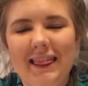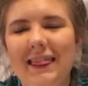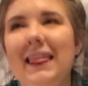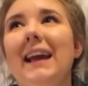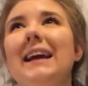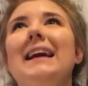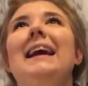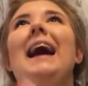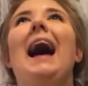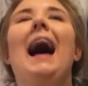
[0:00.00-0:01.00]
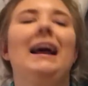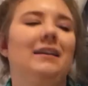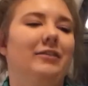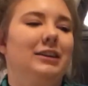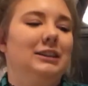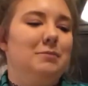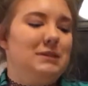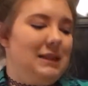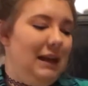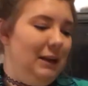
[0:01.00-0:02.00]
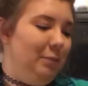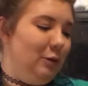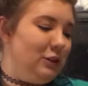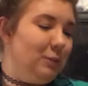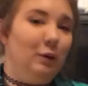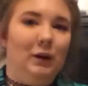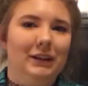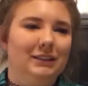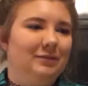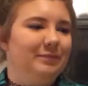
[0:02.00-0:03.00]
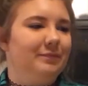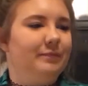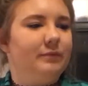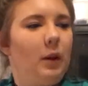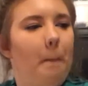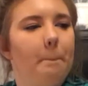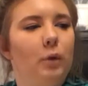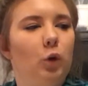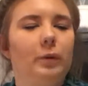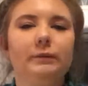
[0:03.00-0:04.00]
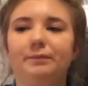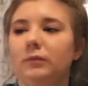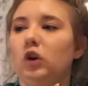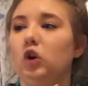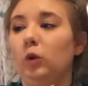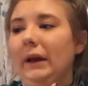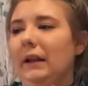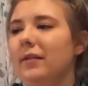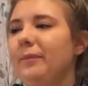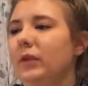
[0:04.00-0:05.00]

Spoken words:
Thank God for double-sided poster board. Boop. Cool beans.